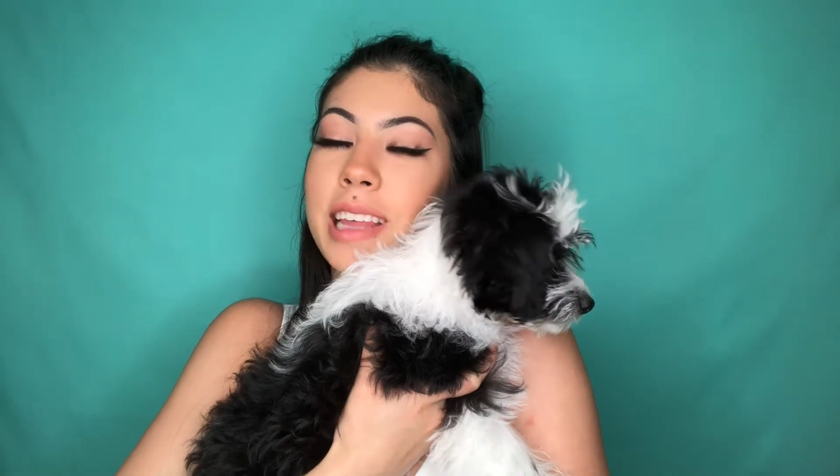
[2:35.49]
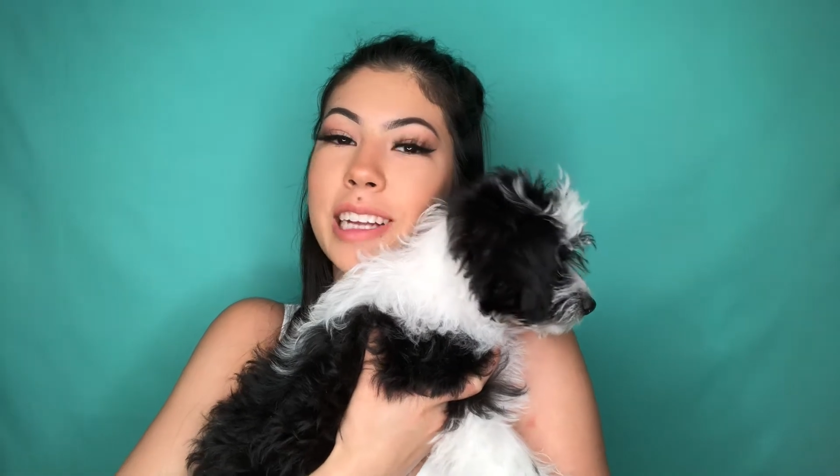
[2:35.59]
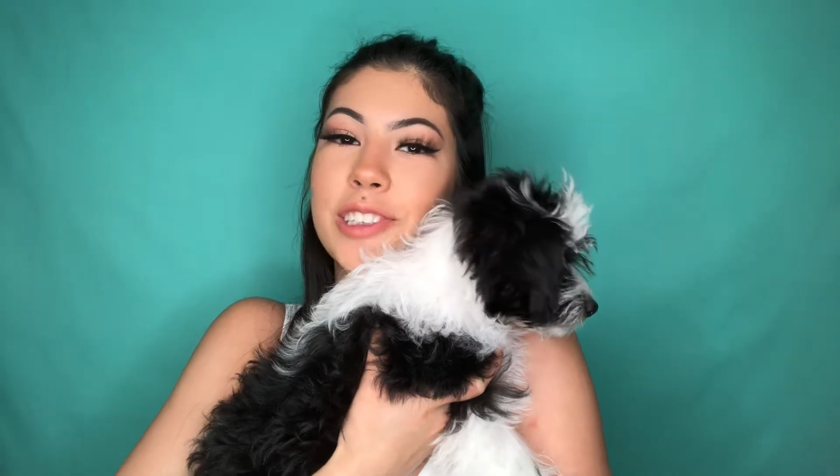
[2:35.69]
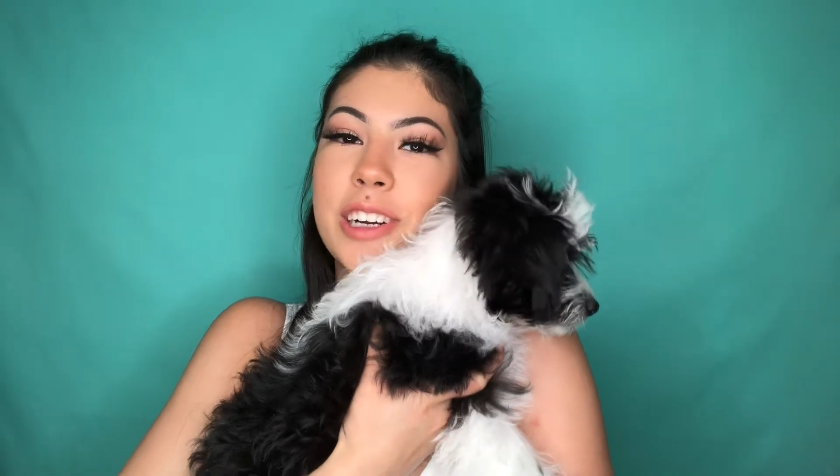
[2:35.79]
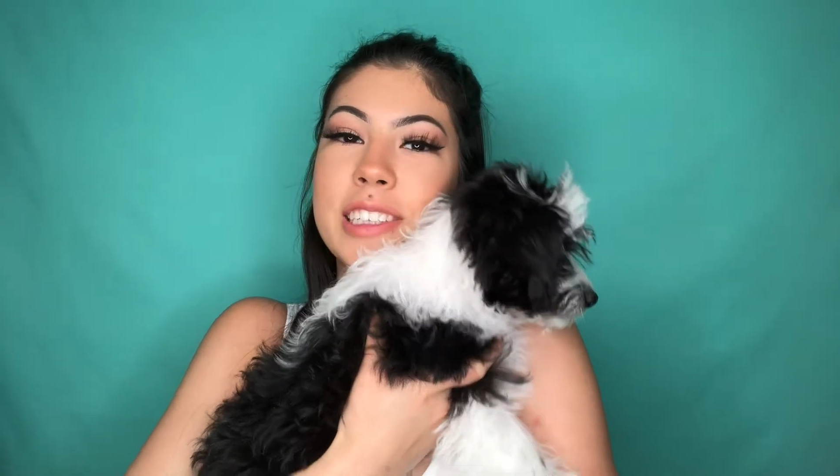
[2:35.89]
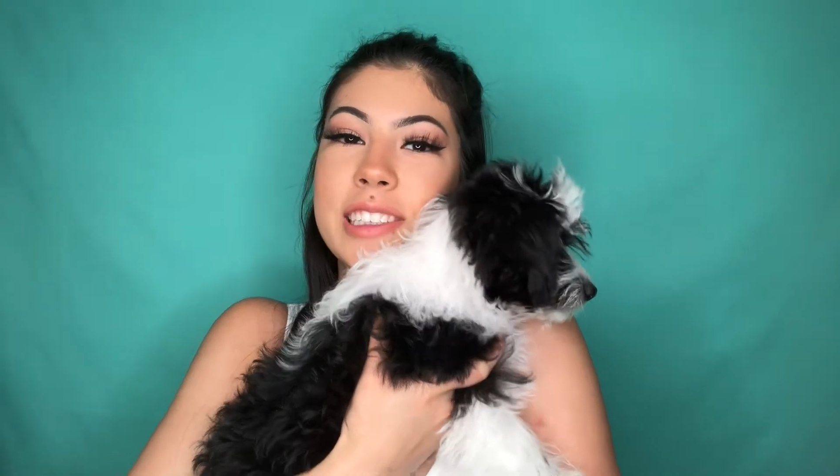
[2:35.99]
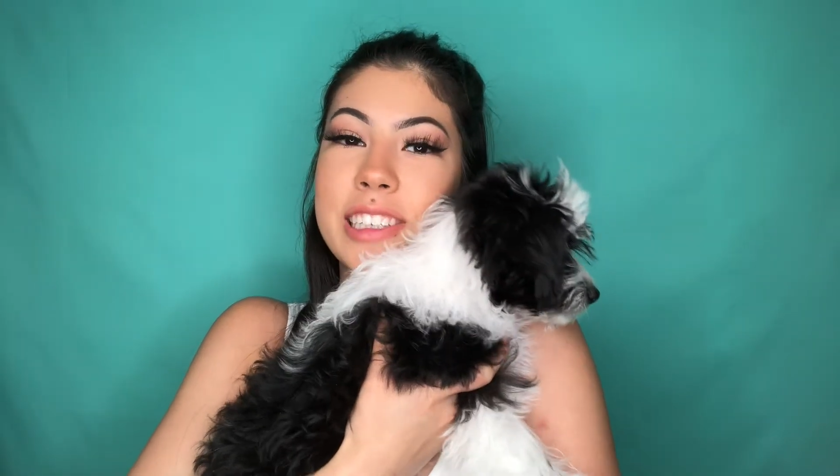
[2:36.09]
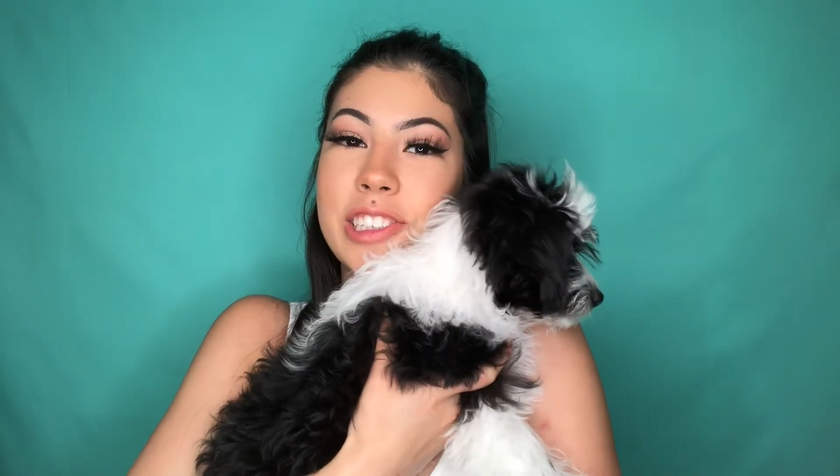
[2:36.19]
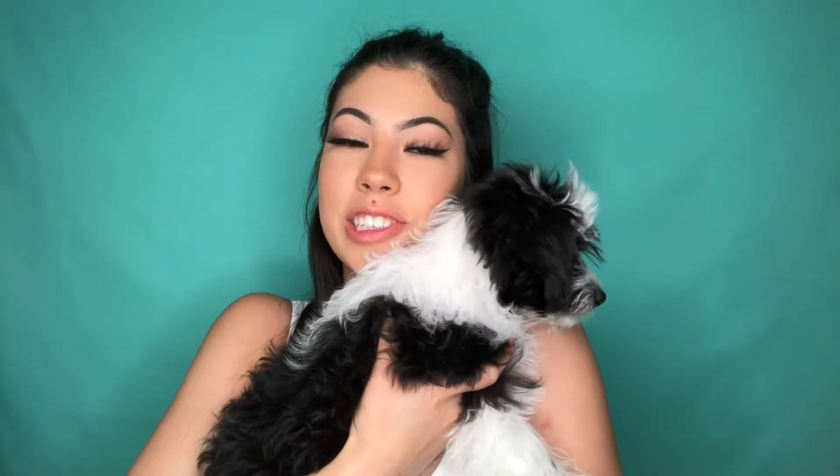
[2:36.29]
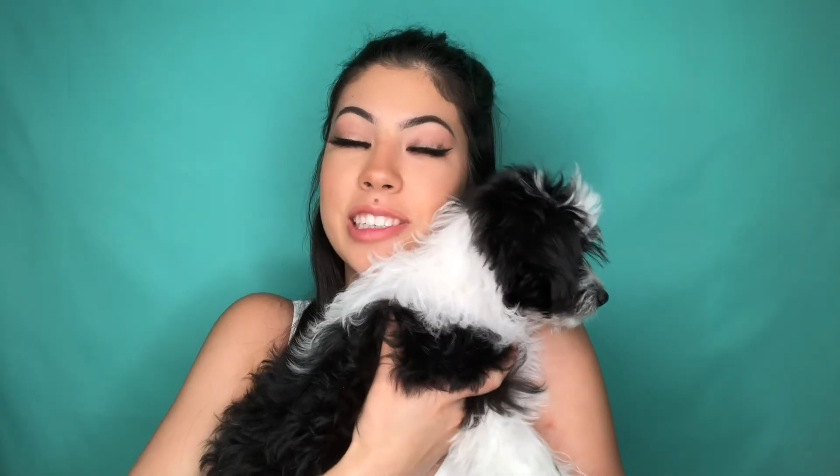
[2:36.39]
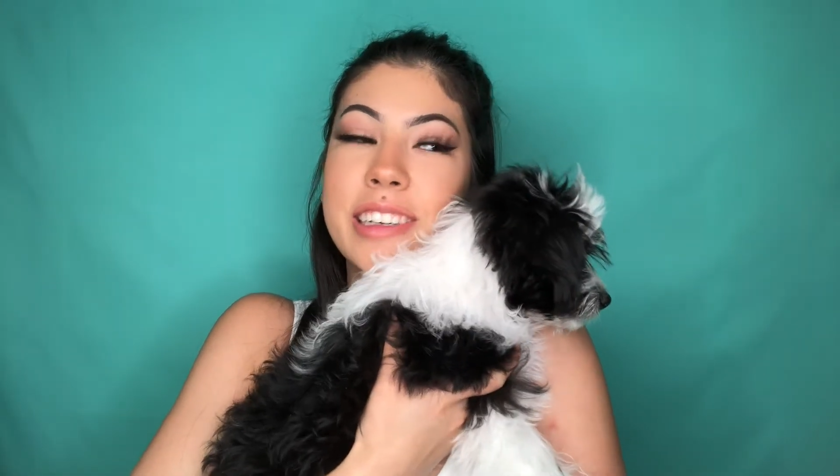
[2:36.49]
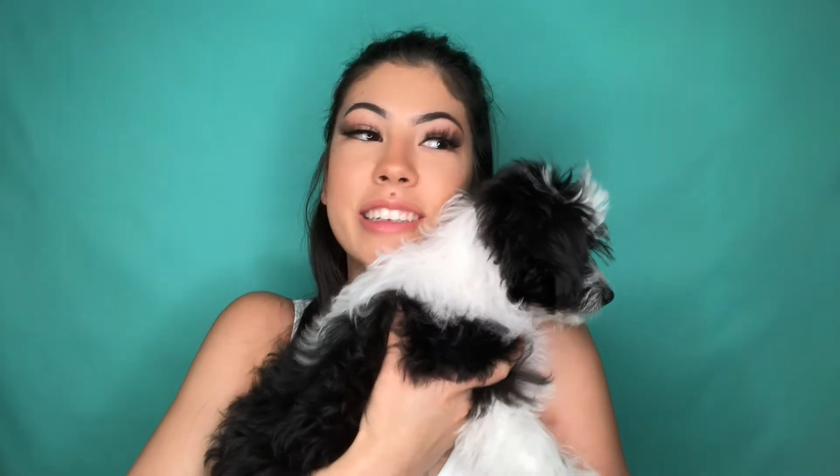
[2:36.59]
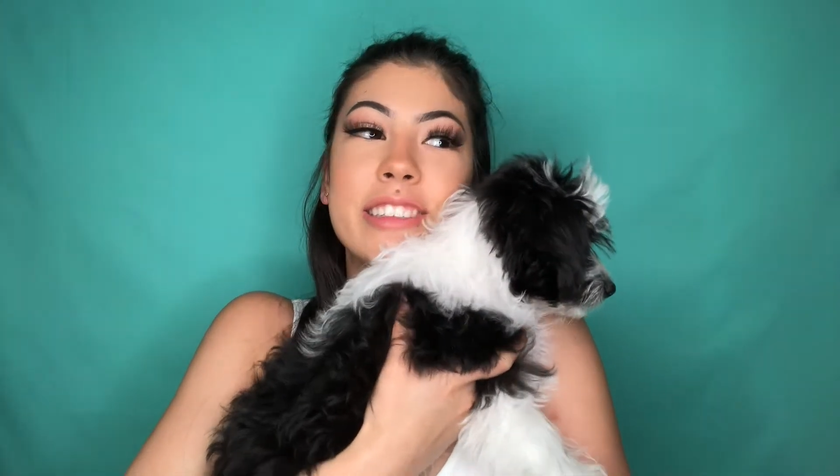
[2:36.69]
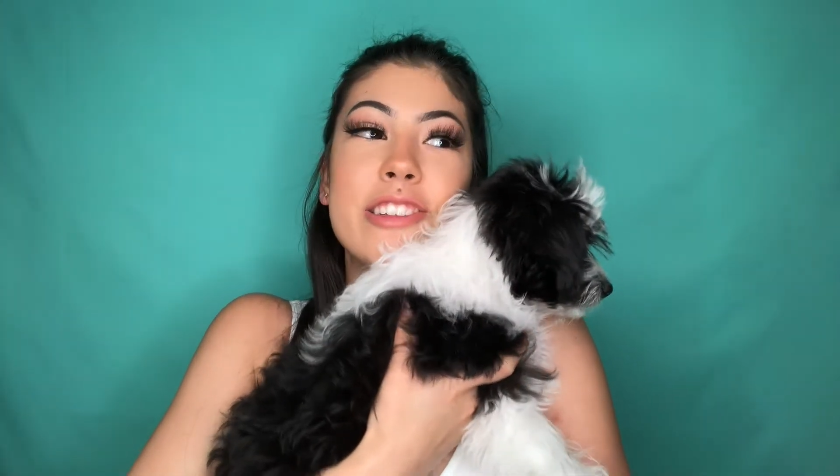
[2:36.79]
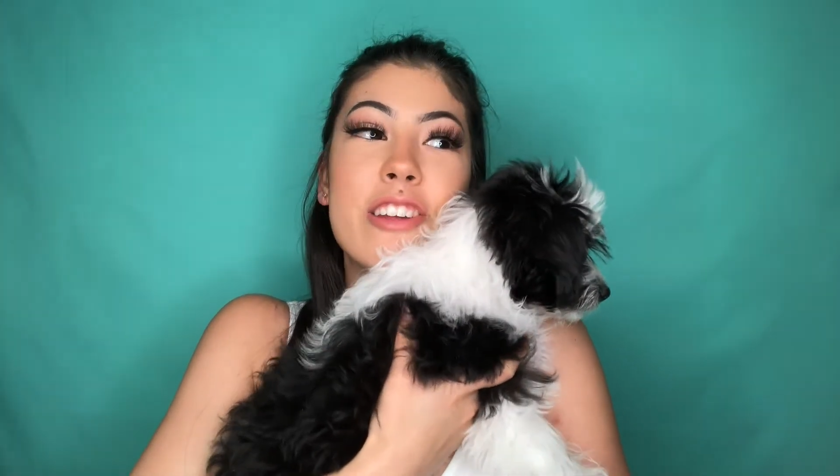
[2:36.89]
that transition is